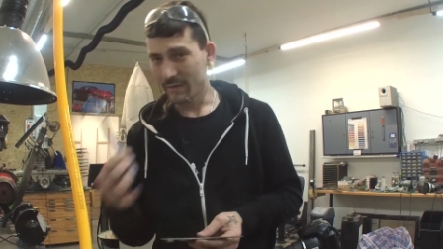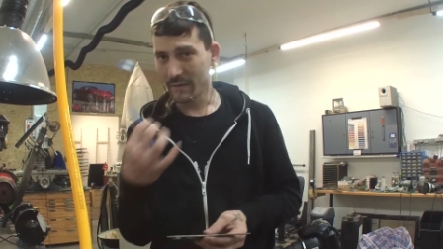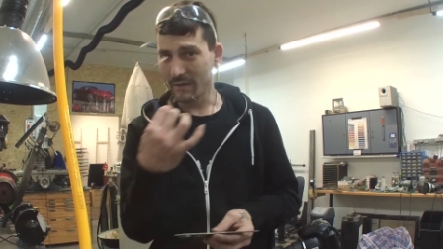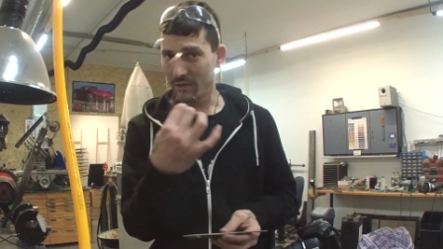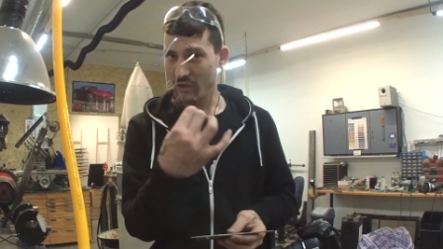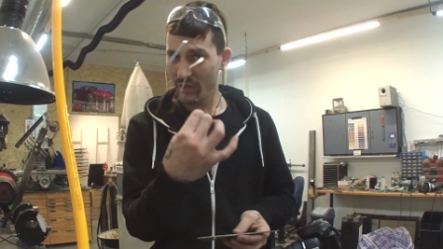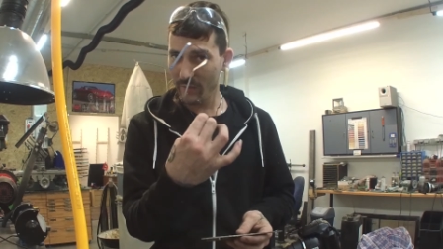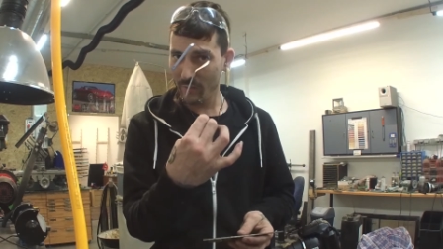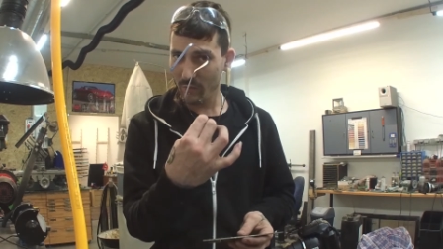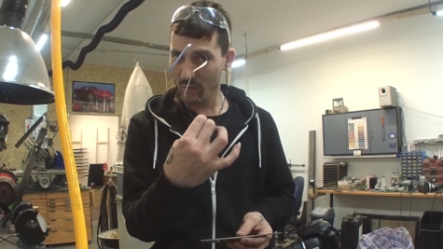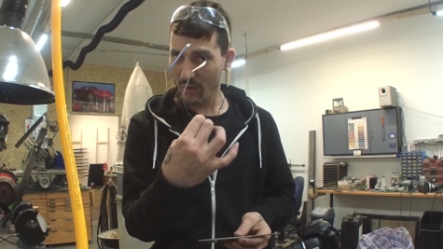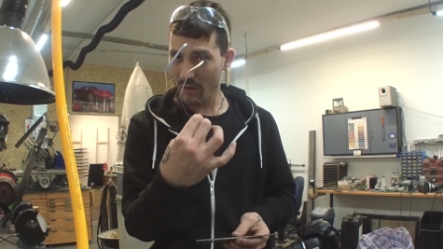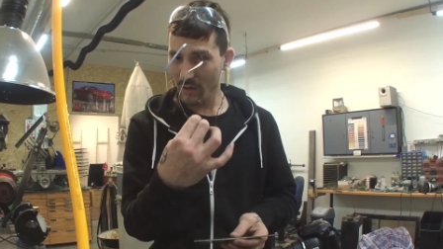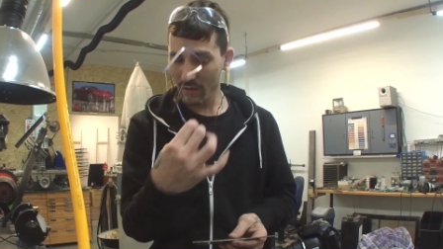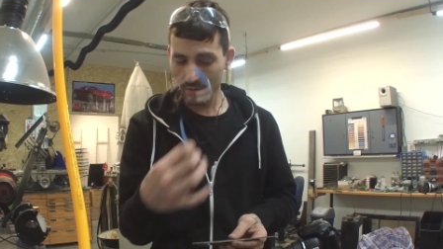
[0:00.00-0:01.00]
the cheap
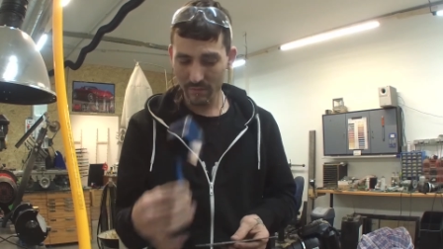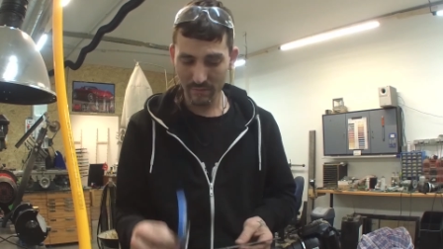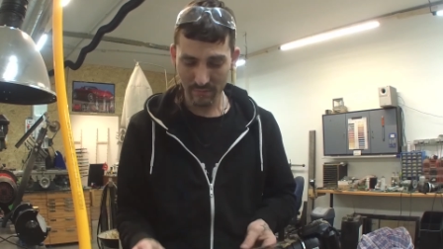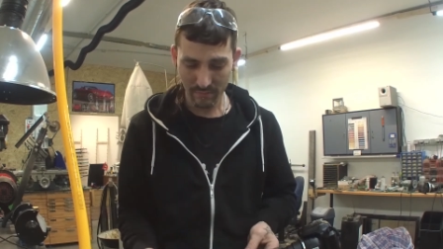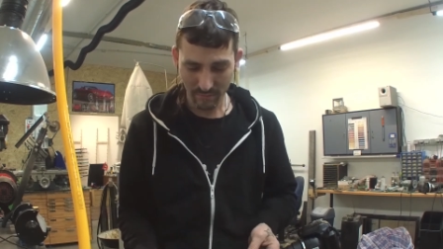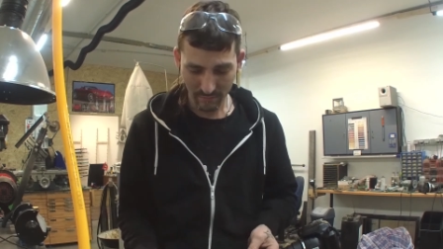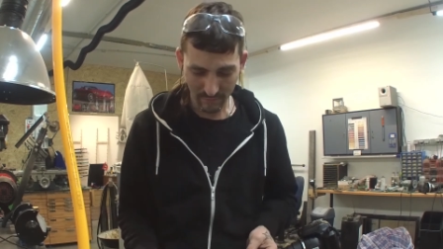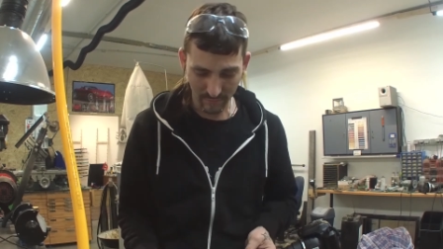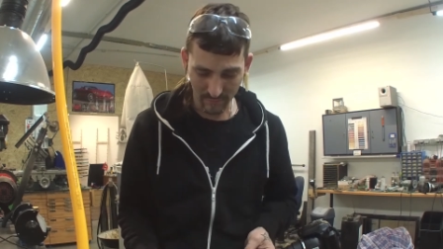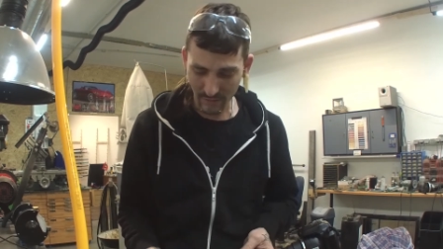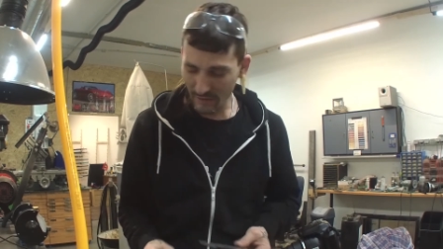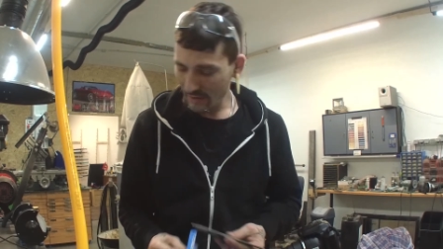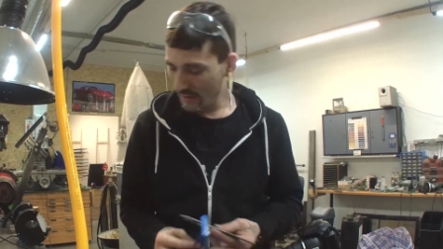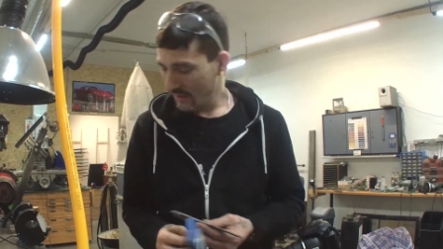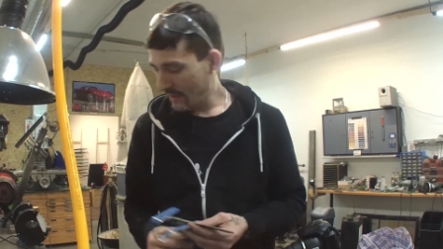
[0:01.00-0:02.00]
one
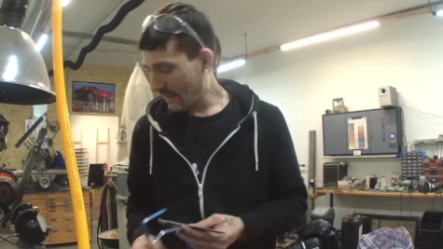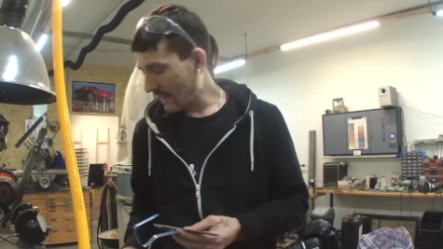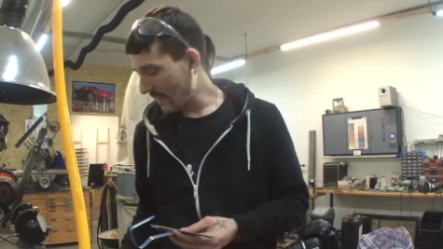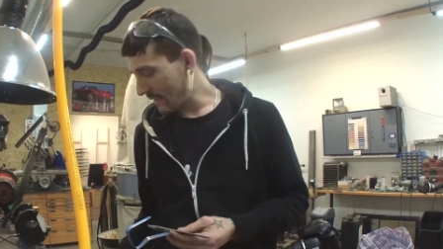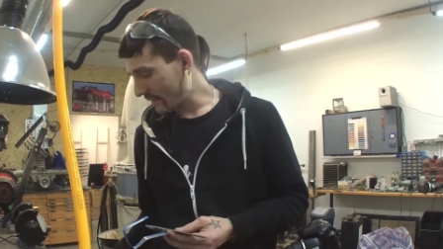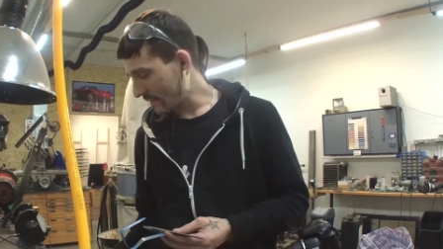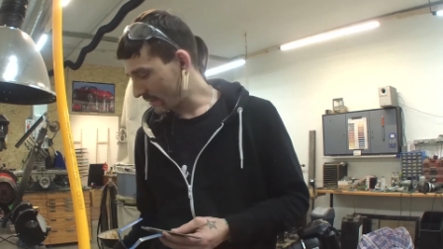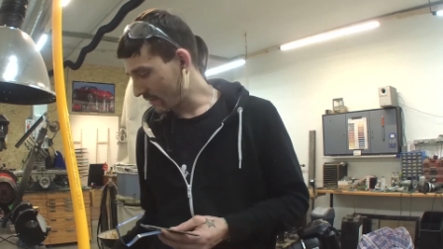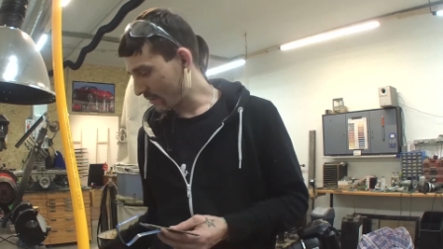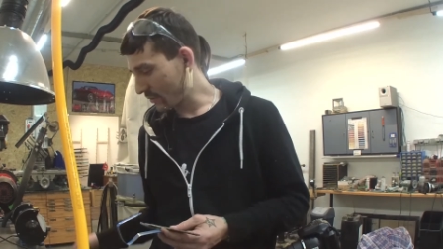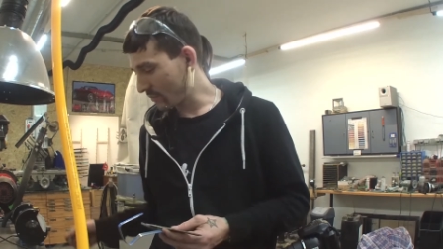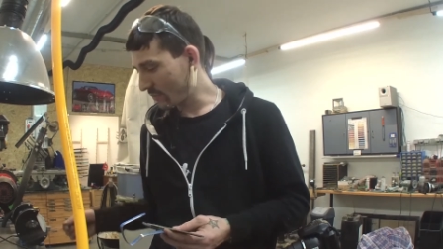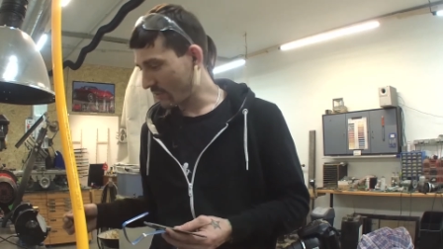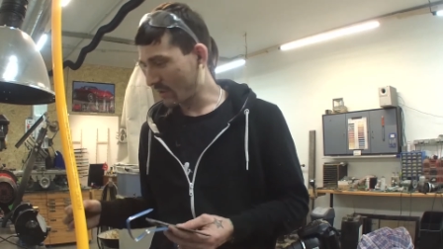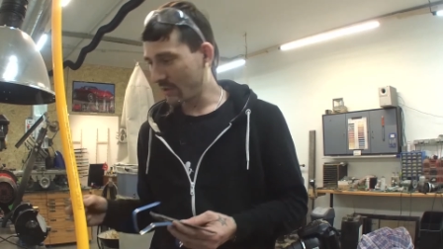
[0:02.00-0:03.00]
and the
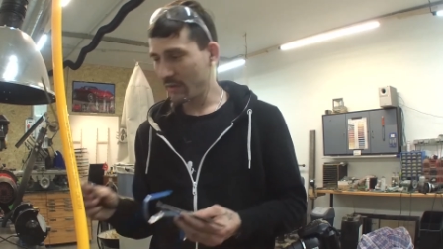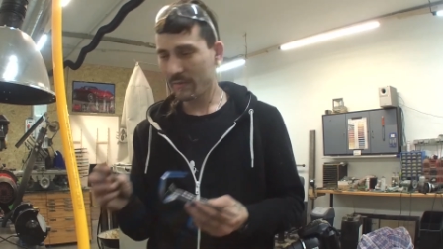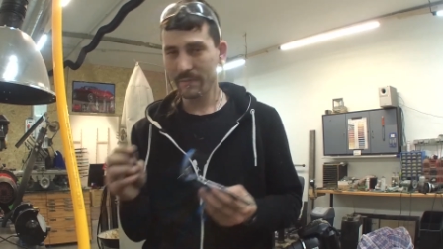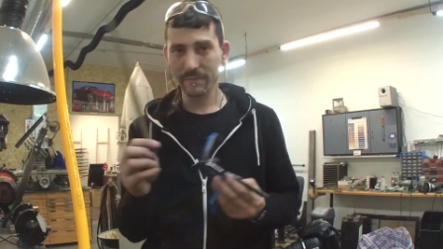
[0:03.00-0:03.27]
good one,